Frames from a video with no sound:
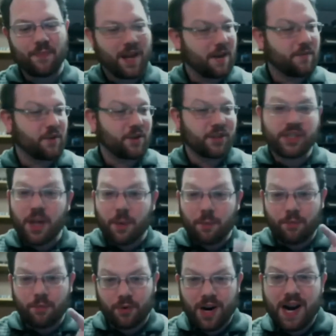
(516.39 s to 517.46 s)
And if there's some
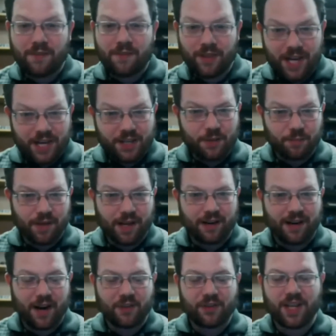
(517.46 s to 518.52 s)
brave Legion
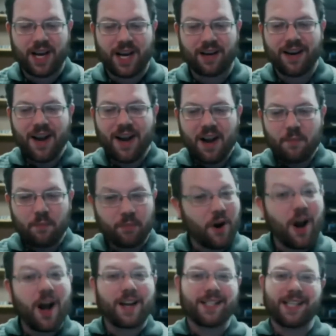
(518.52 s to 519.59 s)
player out there,
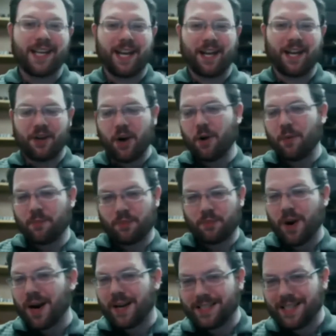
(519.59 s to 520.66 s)
proxy it, you know,
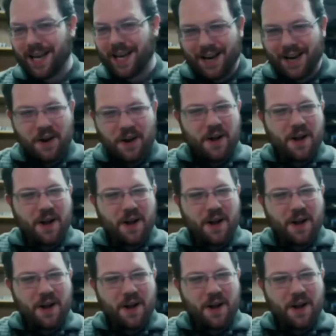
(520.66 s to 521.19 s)
proxy